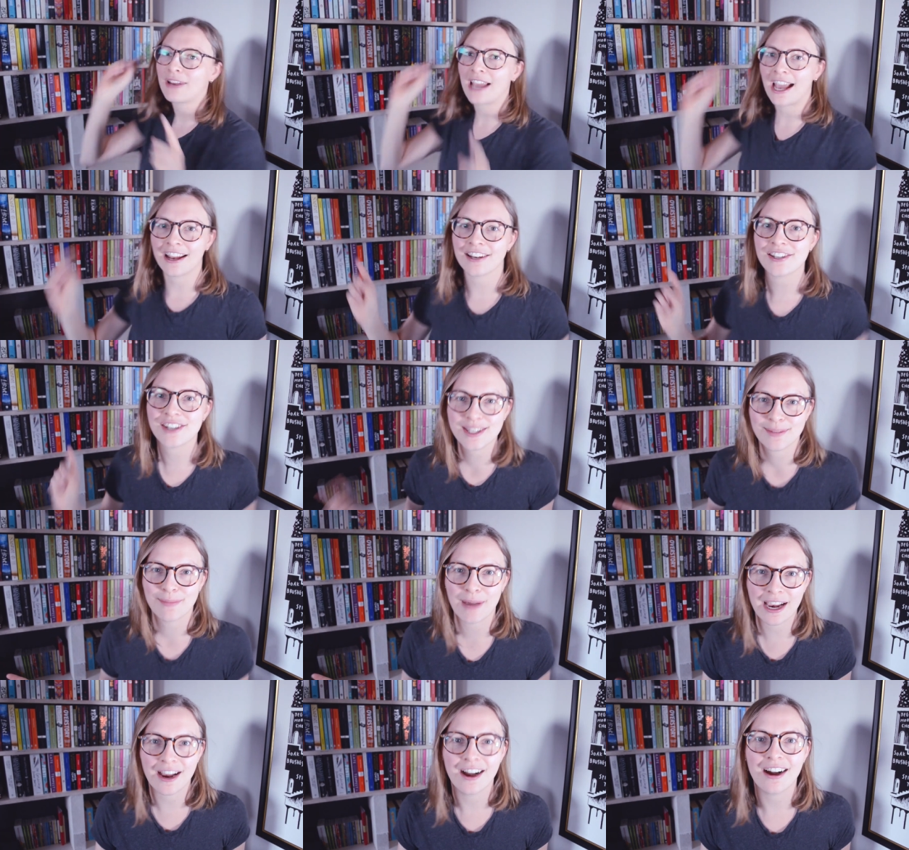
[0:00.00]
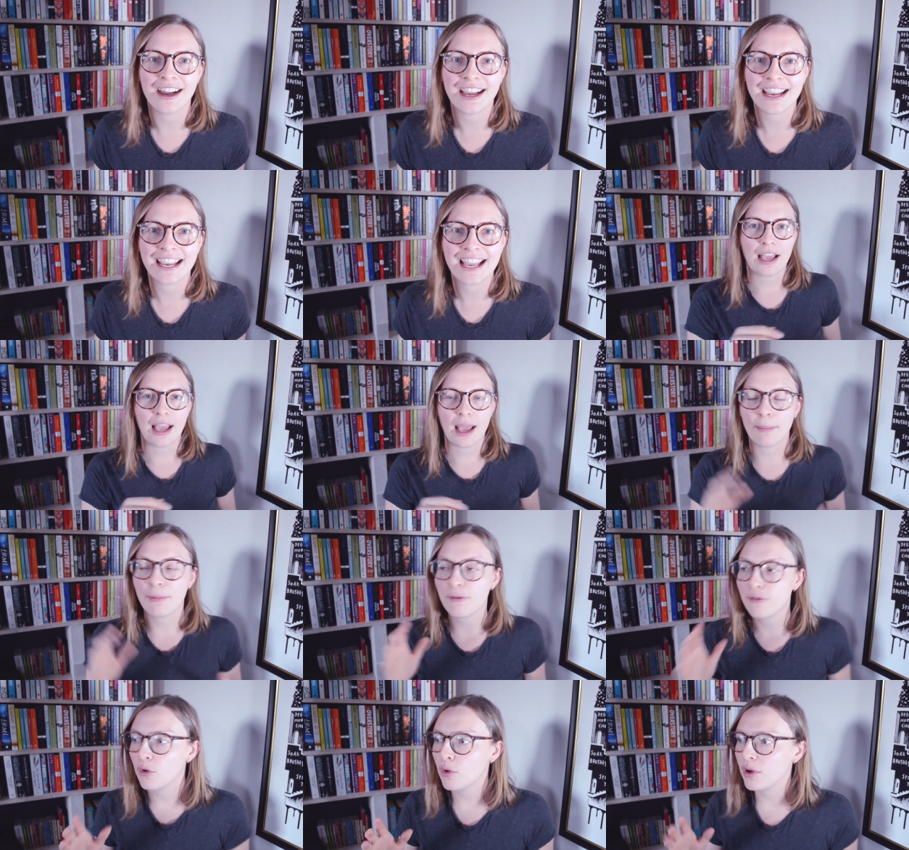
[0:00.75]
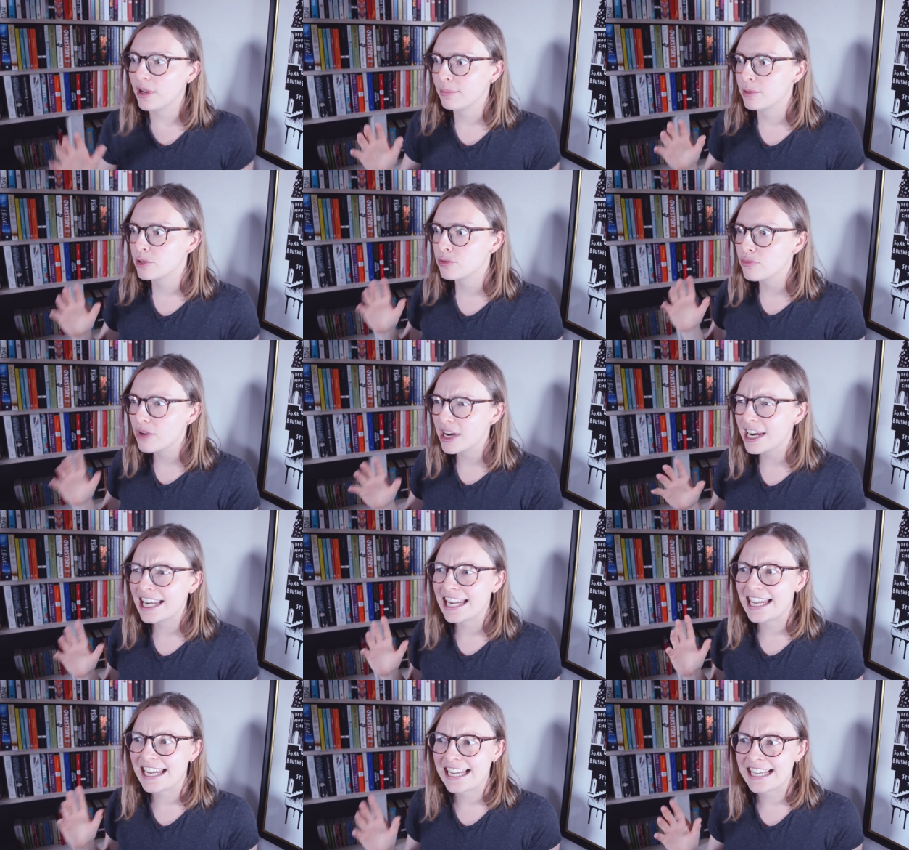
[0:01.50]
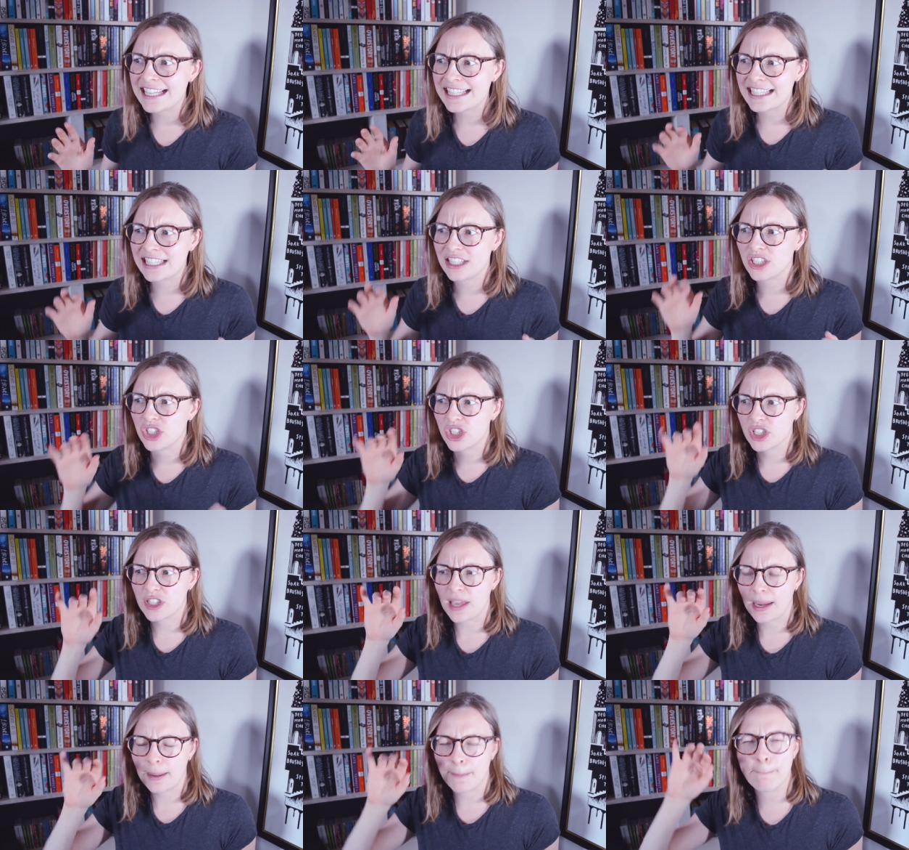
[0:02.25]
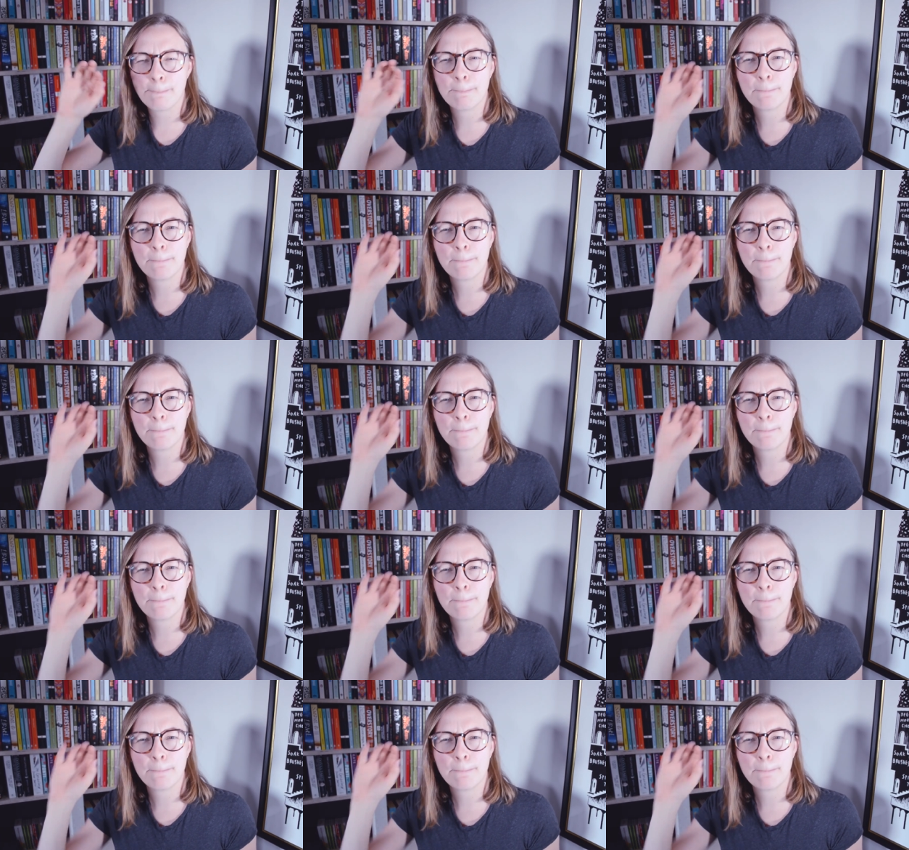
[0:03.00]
catches my eye. And before it was really easy to just like